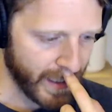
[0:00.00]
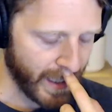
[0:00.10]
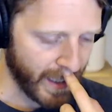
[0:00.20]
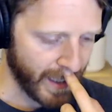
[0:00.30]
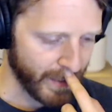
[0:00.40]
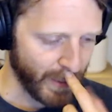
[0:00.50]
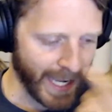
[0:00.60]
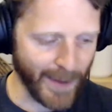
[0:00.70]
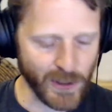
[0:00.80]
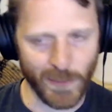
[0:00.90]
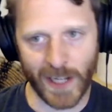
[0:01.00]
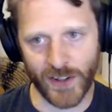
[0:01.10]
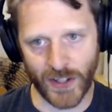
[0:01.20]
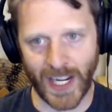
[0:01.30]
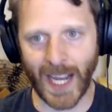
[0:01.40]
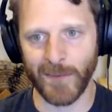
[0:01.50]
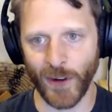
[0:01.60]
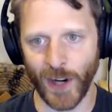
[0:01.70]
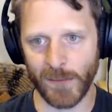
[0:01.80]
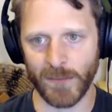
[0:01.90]
uh, well, I have to imagine the time
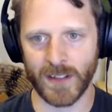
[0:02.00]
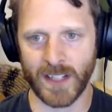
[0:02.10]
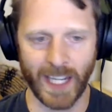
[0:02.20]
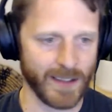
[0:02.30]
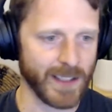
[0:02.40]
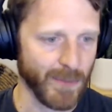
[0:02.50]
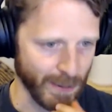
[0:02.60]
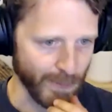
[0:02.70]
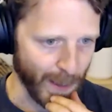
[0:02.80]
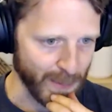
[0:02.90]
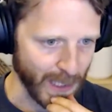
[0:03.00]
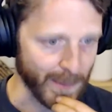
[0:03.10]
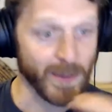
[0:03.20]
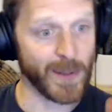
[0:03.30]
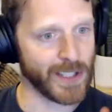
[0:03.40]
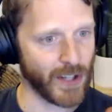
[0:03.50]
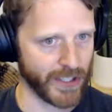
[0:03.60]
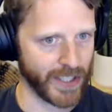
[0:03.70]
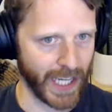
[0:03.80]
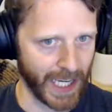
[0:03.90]
frame to get something ramped up. If somebody
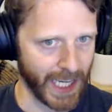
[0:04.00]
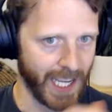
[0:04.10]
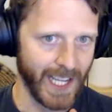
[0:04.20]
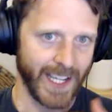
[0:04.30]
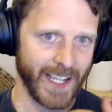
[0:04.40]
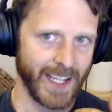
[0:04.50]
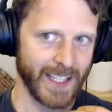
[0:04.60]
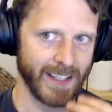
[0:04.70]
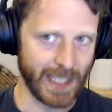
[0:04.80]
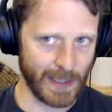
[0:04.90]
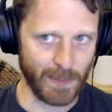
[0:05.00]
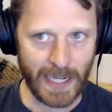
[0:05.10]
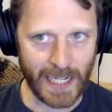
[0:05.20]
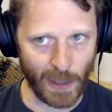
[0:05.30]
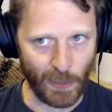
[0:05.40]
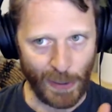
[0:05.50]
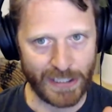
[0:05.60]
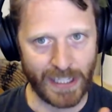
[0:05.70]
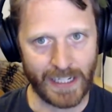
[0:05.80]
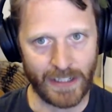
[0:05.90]
started today, the speed at
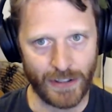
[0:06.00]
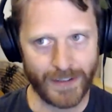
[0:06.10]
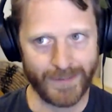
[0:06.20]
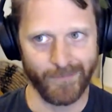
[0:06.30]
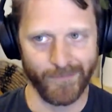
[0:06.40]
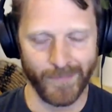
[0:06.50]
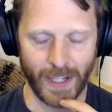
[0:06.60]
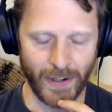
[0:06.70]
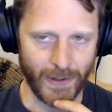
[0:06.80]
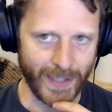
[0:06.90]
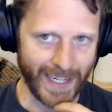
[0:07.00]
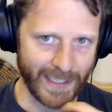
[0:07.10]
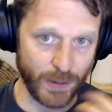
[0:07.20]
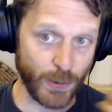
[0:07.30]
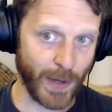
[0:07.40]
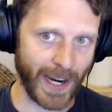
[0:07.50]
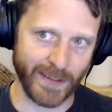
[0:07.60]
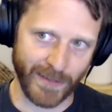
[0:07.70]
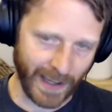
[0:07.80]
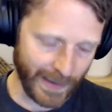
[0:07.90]
which they could you know,
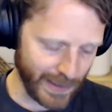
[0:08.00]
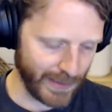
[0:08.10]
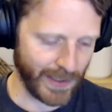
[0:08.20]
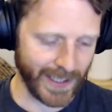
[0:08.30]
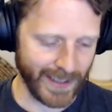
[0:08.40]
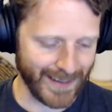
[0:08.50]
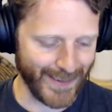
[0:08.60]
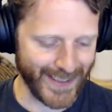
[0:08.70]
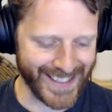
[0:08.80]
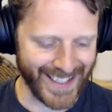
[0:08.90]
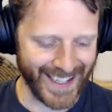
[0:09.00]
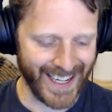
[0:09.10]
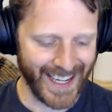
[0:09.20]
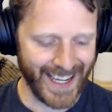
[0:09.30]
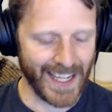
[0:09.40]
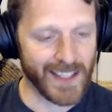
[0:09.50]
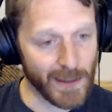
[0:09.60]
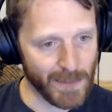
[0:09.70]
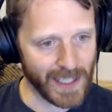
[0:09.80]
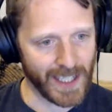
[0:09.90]
extract value, I guess you would say, is
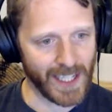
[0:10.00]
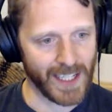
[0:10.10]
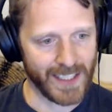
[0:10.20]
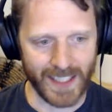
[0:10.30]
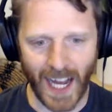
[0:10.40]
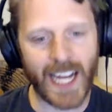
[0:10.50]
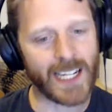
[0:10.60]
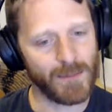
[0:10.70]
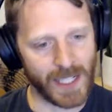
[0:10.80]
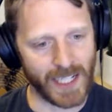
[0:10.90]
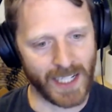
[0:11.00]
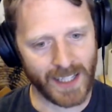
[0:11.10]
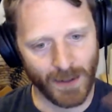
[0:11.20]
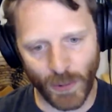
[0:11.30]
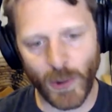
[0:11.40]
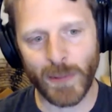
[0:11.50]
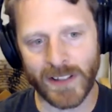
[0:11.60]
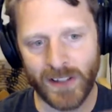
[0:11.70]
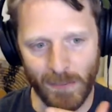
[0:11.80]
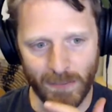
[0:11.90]
going to be not immediate. There will be
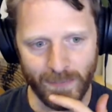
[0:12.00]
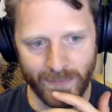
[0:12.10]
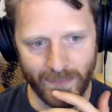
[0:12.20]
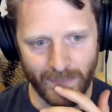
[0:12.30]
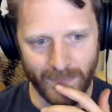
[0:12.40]
some